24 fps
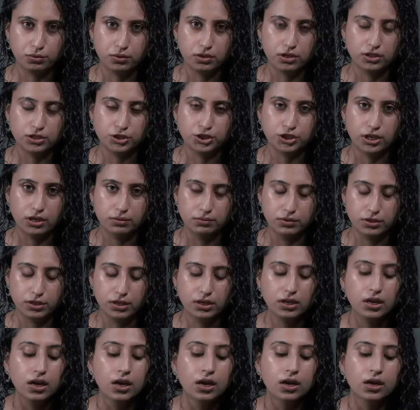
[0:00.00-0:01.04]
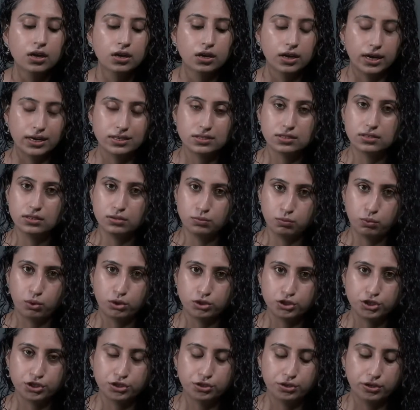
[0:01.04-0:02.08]
uh, showering as in
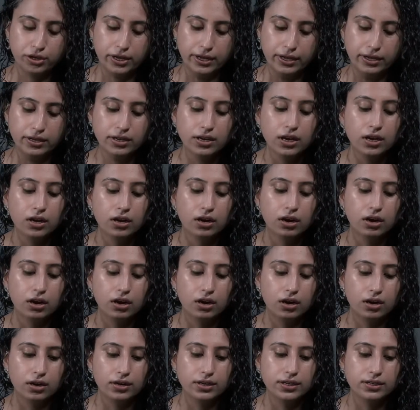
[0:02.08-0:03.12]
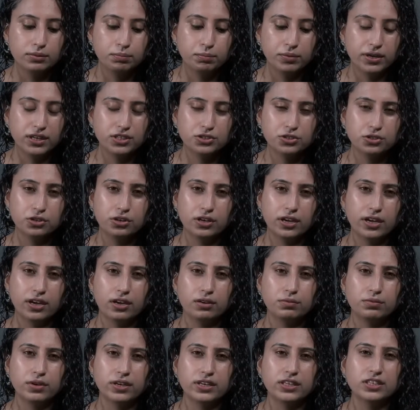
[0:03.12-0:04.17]
washing your hair. Uh, it makes your
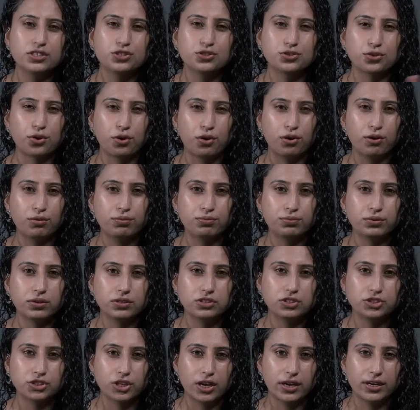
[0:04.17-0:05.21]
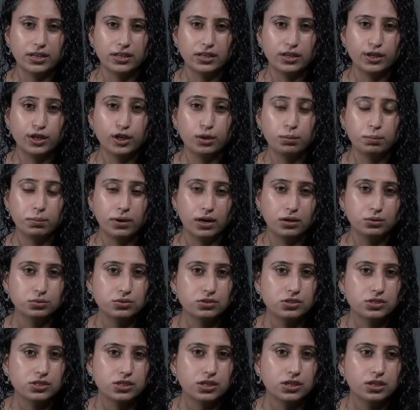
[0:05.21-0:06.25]
hair very soft, shiny,
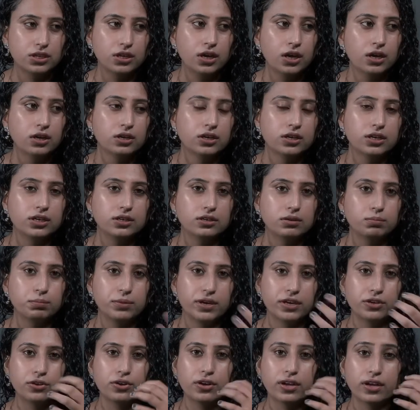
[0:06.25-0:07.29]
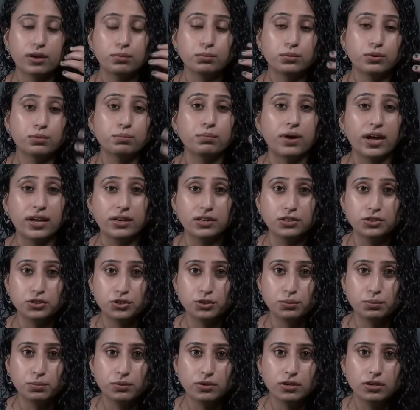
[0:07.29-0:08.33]
bouncy. It will make your hair more
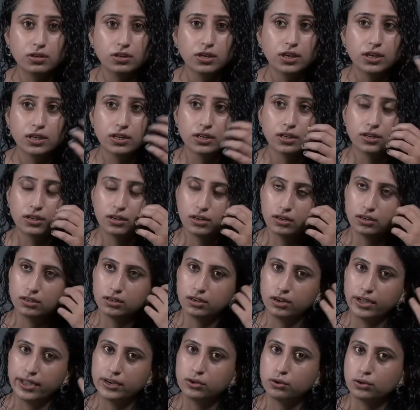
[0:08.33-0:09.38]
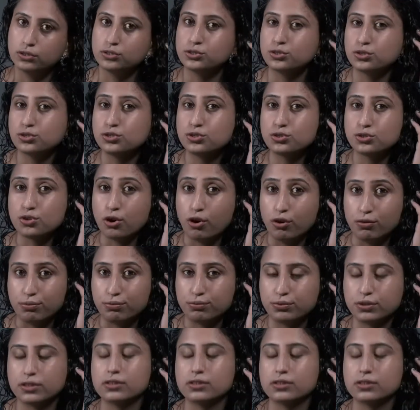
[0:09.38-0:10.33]
manageable uh, and also soft.